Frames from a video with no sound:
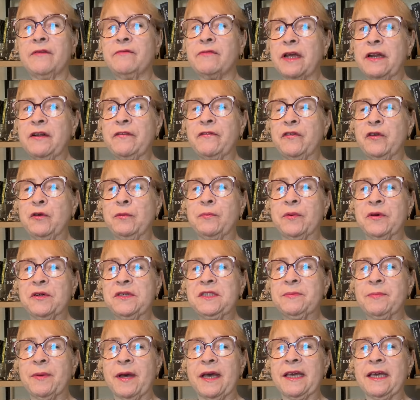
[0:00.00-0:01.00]
read a few
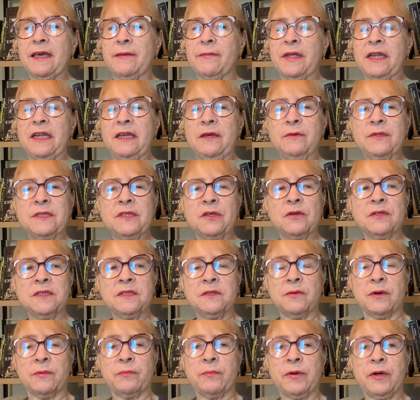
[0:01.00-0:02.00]
books by him, and he was
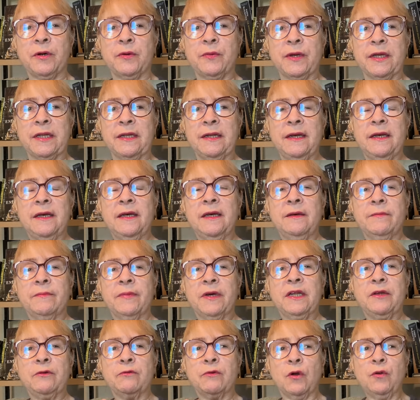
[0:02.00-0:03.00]
also a poet,
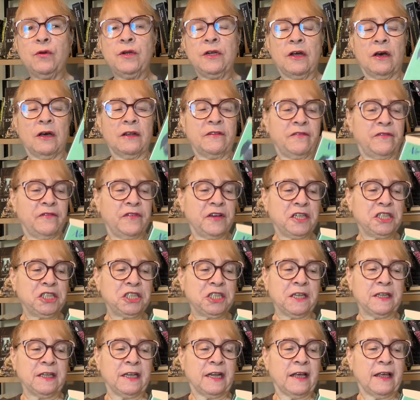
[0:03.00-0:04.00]
but he wrote
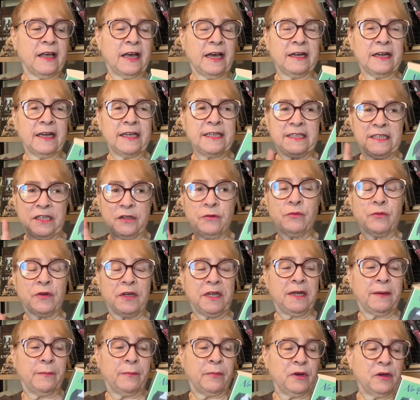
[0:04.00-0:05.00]
nonfiction, and I did
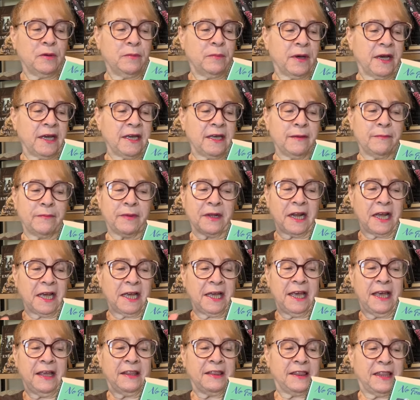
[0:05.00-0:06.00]
read a book by him, but I
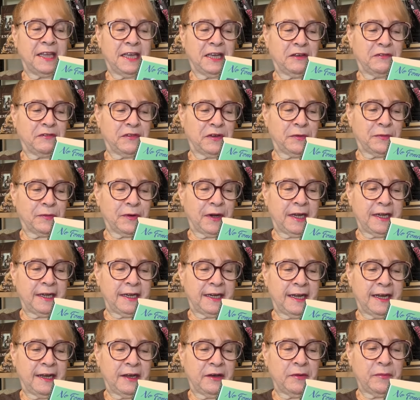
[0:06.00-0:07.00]
can't think of it right
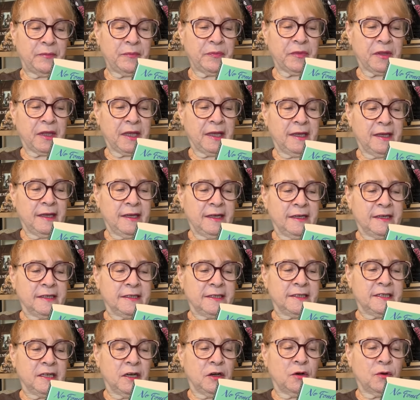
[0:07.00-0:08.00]
now.
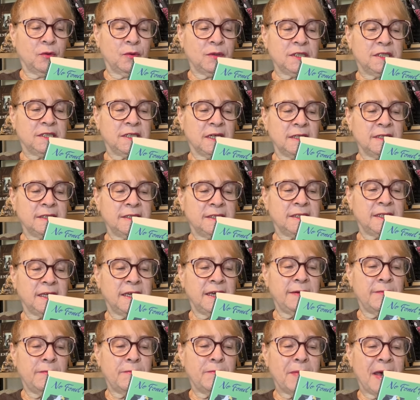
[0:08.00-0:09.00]
So
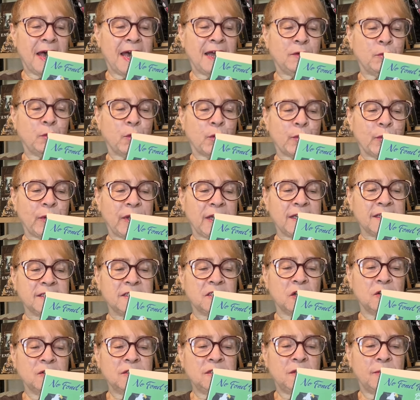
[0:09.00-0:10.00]
Dulcie Manwaring
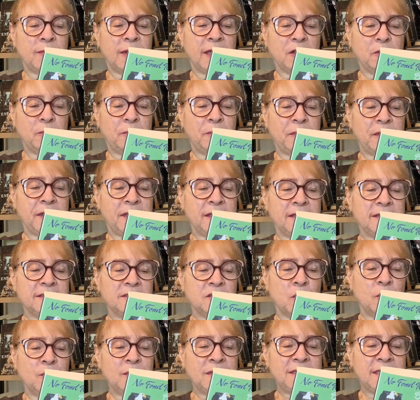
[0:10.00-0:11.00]
is
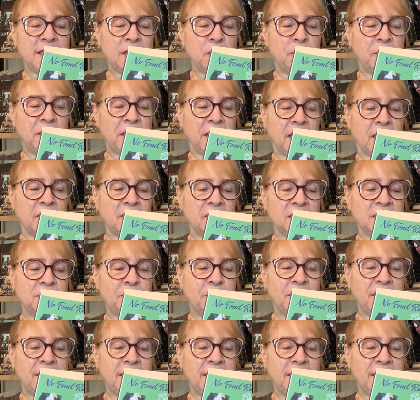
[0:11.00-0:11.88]
always helping others, but